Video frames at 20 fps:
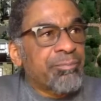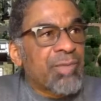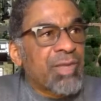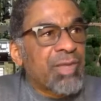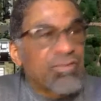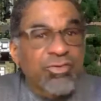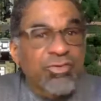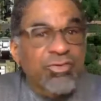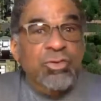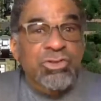
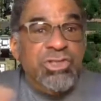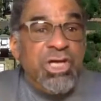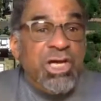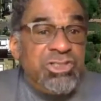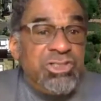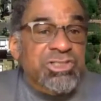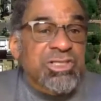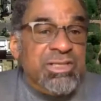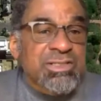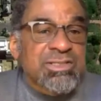food
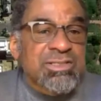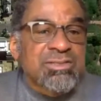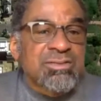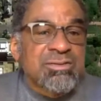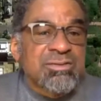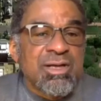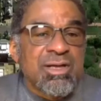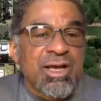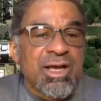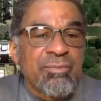
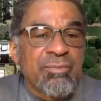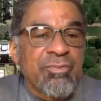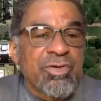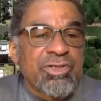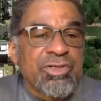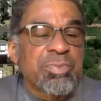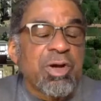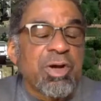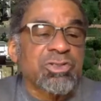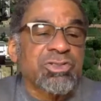justice
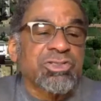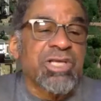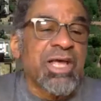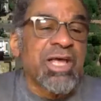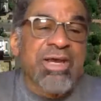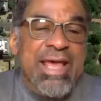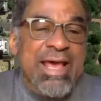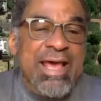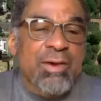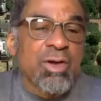response.
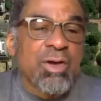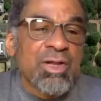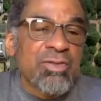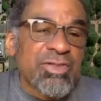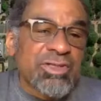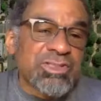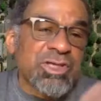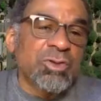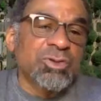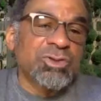Now, the
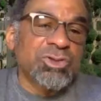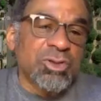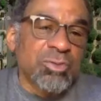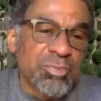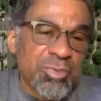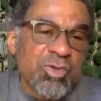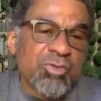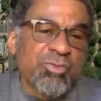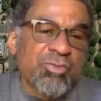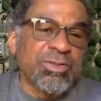social
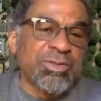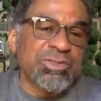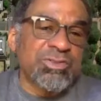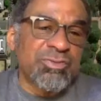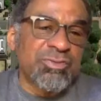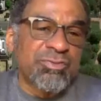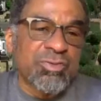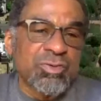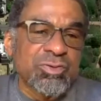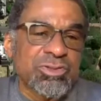movements for
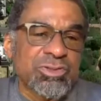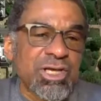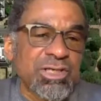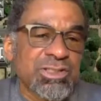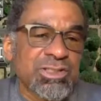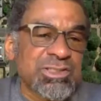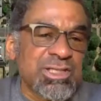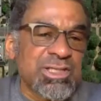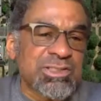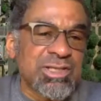food
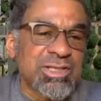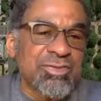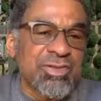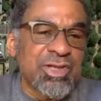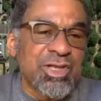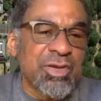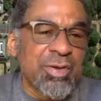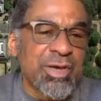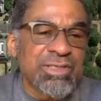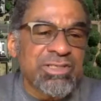justice in
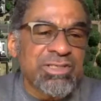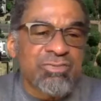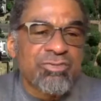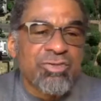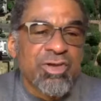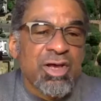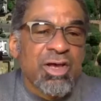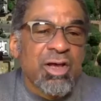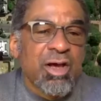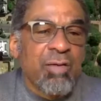the US have
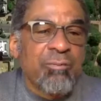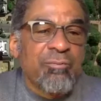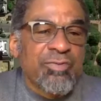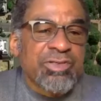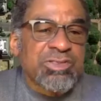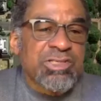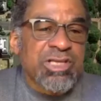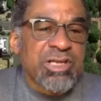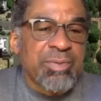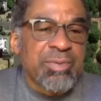
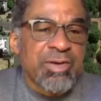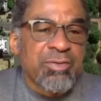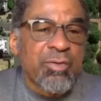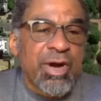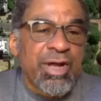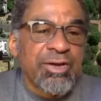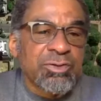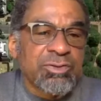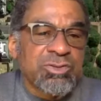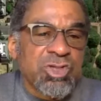obviously been
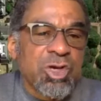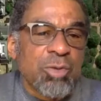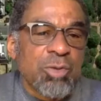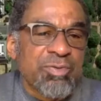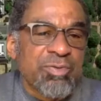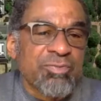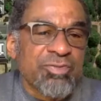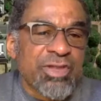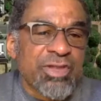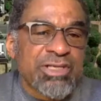right on top
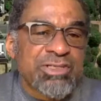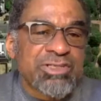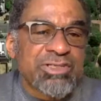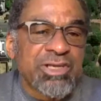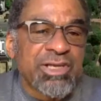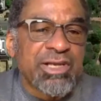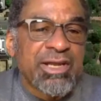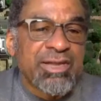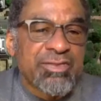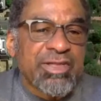of this, and
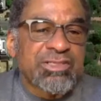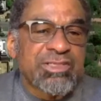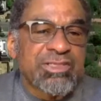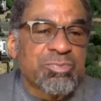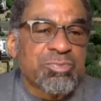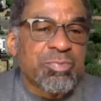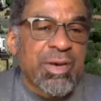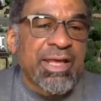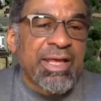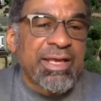this is
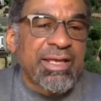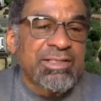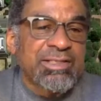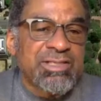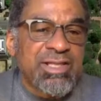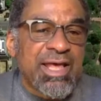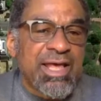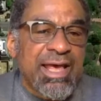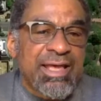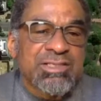playing into
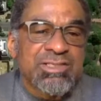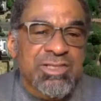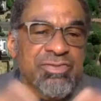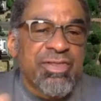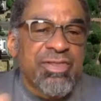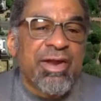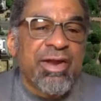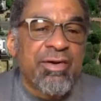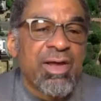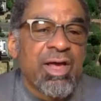their hands, and
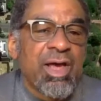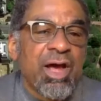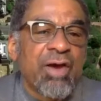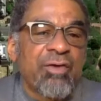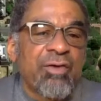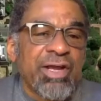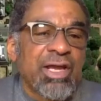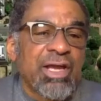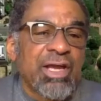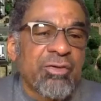there
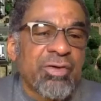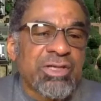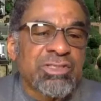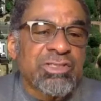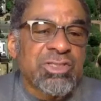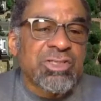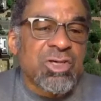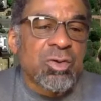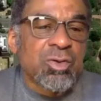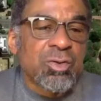are
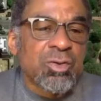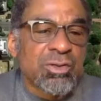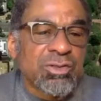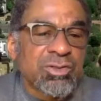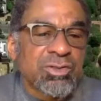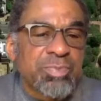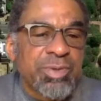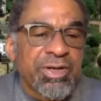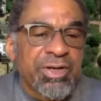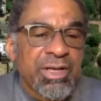increased calls.
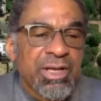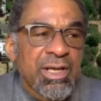But